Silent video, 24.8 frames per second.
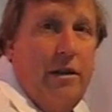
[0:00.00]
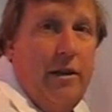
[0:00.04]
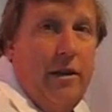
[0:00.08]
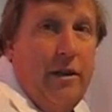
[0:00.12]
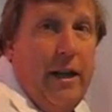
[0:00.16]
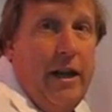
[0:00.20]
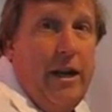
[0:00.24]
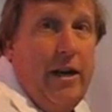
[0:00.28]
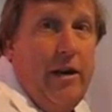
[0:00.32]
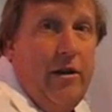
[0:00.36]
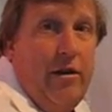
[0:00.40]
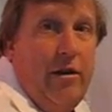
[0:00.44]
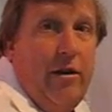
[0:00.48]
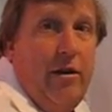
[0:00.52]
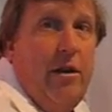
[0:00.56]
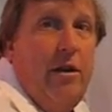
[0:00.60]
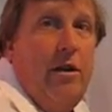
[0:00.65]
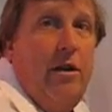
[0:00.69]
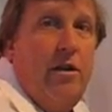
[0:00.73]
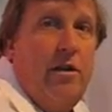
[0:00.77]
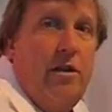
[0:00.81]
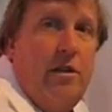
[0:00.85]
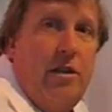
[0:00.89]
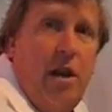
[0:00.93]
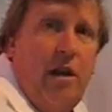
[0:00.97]
Later,
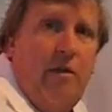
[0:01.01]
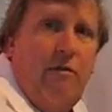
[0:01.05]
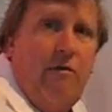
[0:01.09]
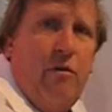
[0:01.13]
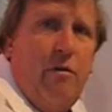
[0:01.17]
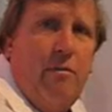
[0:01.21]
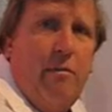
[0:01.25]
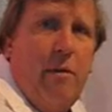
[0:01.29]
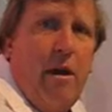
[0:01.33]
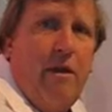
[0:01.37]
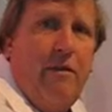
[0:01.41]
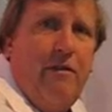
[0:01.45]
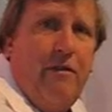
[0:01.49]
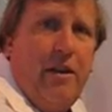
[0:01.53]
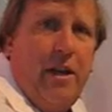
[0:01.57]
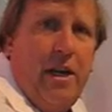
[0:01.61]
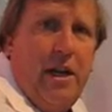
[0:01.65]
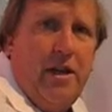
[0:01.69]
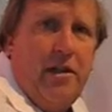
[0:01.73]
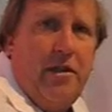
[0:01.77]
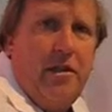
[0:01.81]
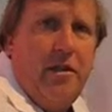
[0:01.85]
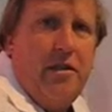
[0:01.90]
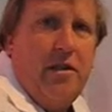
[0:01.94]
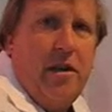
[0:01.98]
software
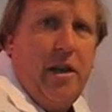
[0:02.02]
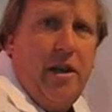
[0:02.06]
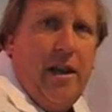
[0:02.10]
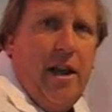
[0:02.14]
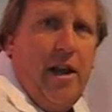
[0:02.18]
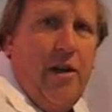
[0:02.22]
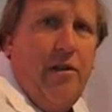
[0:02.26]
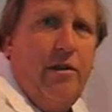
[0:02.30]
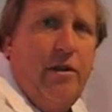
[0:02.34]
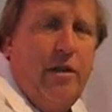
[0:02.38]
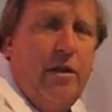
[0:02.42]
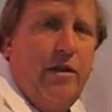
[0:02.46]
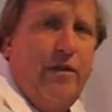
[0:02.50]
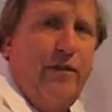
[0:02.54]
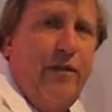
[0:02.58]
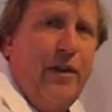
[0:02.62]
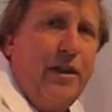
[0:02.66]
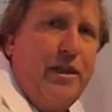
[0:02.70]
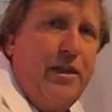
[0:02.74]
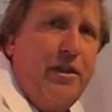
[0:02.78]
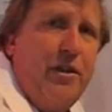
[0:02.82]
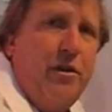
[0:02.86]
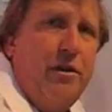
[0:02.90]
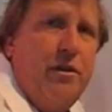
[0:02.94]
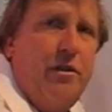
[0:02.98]
modifications allowed these
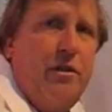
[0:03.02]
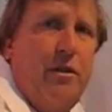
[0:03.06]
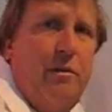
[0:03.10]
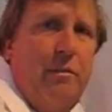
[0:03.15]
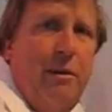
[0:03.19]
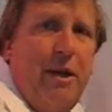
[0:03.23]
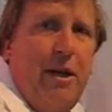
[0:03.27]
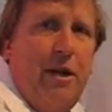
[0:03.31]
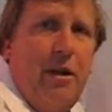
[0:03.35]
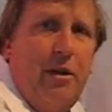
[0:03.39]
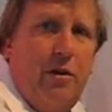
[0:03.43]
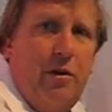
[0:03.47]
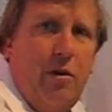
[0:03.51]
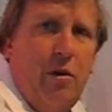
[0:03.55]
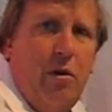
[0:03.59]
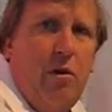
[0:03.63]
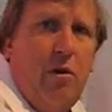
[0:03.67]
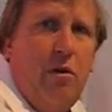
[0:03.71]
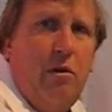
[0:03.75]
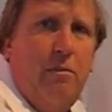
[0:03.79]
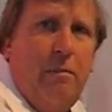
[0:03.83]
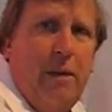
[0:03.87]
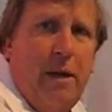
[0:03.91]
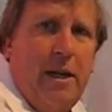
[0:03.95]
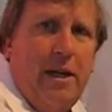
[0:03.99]
fixtures to be
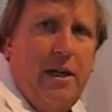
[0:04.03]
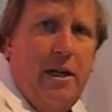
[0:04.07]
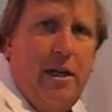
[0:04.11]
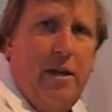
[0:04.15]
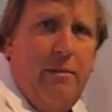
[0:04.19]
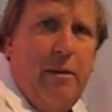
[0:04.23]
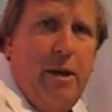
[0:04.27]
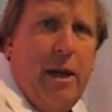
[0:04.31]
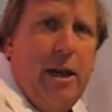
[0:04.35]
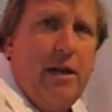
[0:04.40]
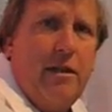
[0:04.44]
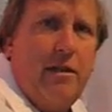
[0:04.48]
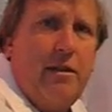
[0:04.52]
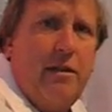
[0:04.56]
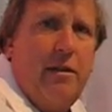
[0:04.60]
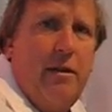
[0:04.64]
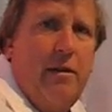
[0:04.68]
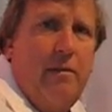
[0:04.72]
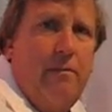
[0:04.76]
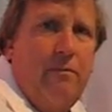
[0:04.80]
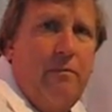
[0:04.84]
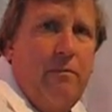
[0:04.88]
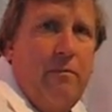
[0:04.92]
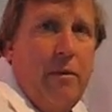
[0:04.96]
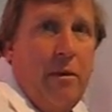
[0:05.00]
controlled by DMX,
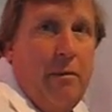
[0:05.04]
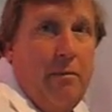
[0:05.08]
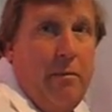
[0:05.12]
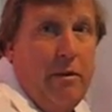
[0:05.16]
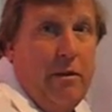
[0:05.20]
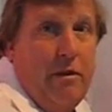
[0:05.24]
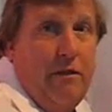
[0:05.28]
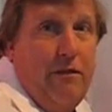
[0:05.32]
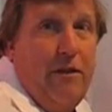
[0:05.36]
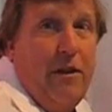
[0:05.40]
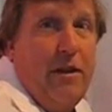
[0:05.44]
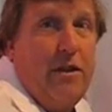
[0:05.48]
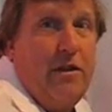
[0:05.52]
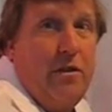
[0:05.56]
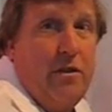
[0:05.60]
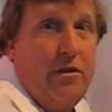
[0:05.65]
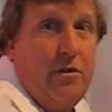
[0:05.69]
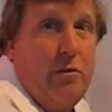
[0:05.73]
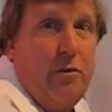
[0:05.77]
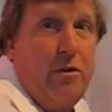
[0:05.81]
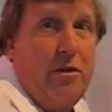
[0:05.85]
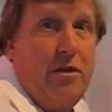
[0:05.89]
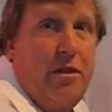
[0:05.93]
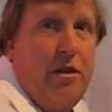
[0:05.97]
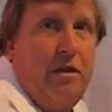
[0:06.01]
but the
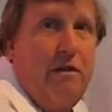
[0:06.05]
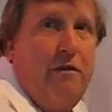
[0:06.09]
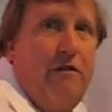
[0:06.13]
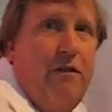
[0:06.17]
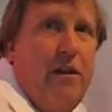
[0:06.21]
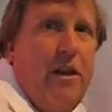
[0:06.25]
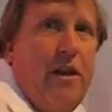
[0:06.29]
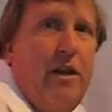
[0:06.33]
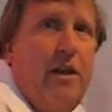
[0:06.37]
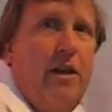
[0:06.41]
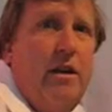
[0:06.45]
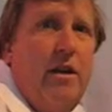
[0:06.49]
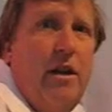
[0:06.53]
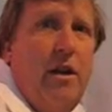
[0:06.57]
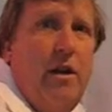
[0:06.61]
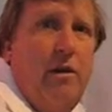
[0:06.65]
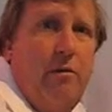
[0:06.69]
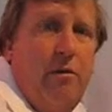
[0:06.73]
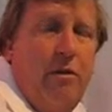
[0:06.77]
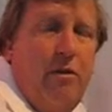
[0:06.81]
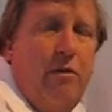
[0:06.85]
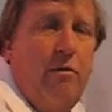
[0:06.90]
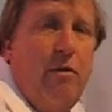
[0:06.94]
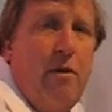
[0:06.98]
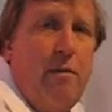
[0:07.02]
fixtures were still fitted
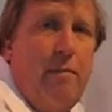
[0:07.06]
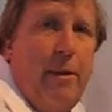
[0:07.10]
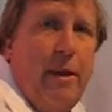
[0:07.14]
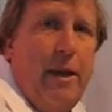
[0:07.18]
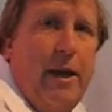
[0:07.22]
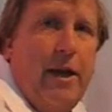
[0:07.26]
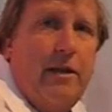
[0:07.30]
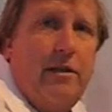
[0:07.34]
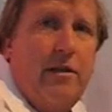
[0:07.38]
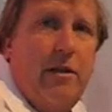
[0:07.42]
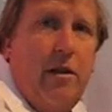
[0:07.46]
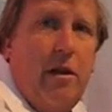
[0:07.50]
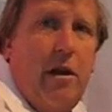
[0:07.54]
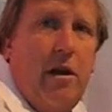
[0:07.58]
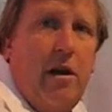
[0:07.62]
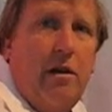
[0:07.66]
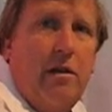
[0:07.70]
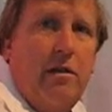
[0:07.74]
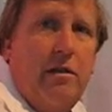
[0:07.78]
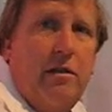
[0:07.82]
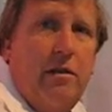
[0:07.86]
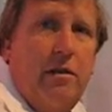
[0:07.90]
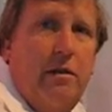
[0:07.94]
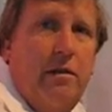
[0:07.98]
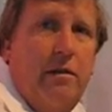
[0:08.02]
with 3-pin
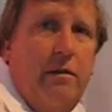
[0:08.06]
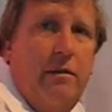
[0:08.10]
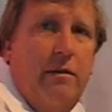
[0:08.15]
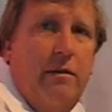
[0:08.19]
XLRs.